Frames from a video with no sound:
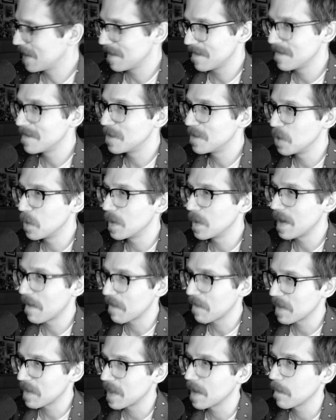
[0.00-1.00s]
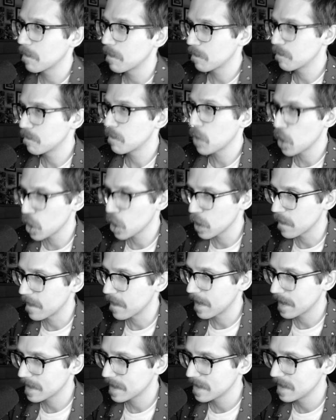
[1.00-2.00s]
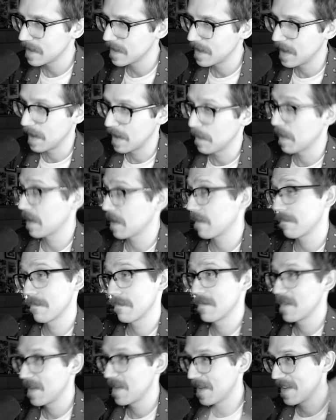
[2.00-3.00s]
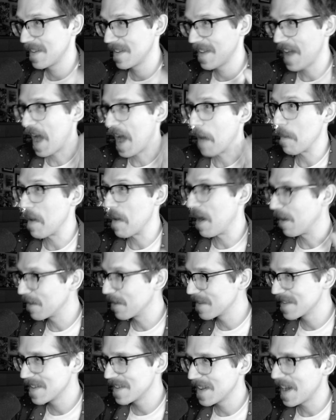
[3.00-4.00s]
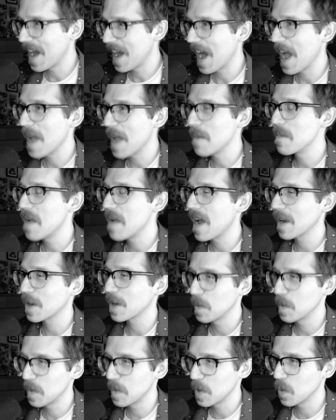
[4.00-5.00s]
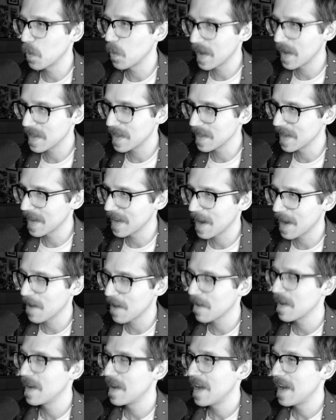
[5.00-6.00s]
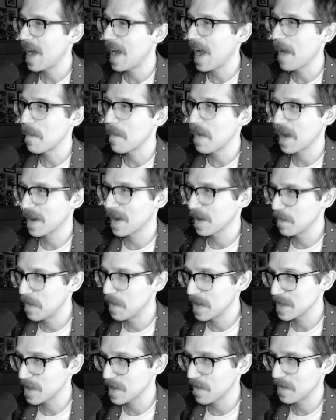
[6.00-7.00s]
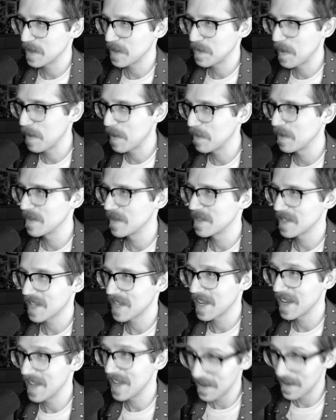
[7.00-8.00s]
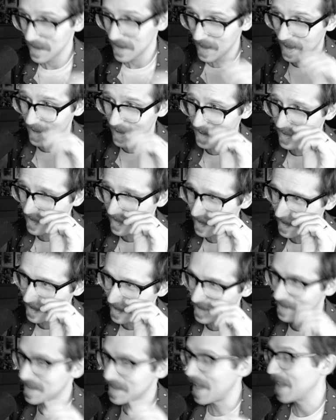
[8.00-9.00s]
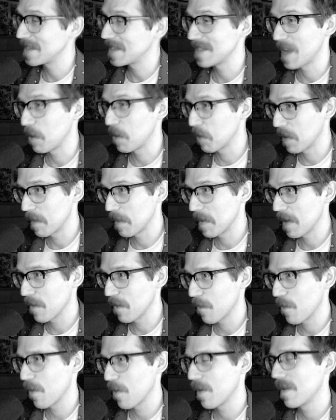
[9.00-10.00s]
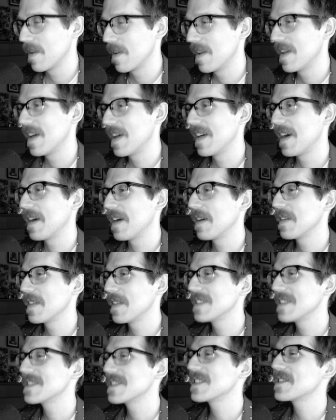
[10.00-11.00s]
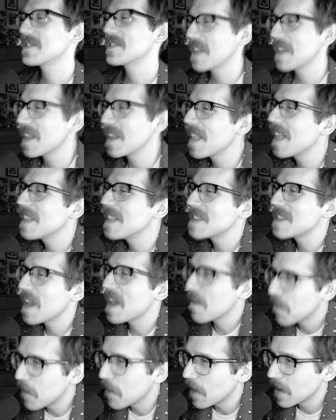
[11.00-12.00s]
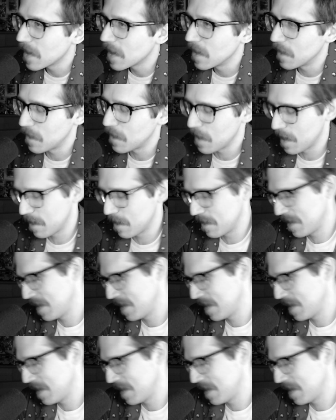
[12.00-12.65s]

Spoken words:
doing everything perfect. And I'm like, I'm out. I am not going to be the weak link here. I'm not going to piss off these people and just get yelled at. That's not what I'm here for. Let's have fun on the farm.